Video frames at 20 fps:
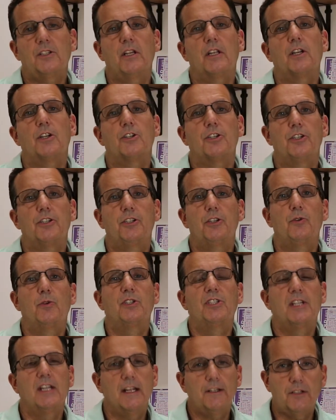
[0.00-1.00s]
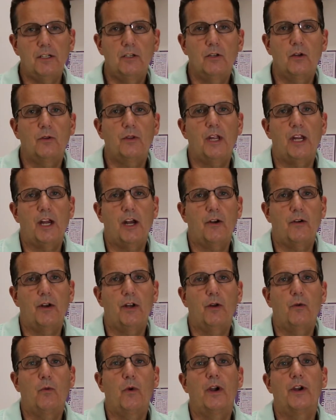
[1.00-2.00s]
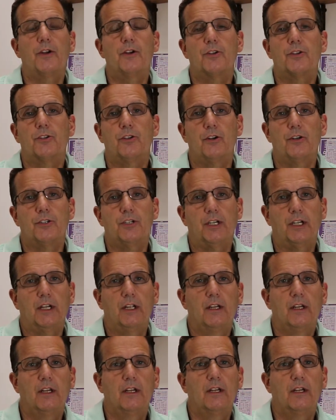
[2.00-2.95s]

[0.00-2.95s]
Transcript: thing you should do is get to know the area where you're searching.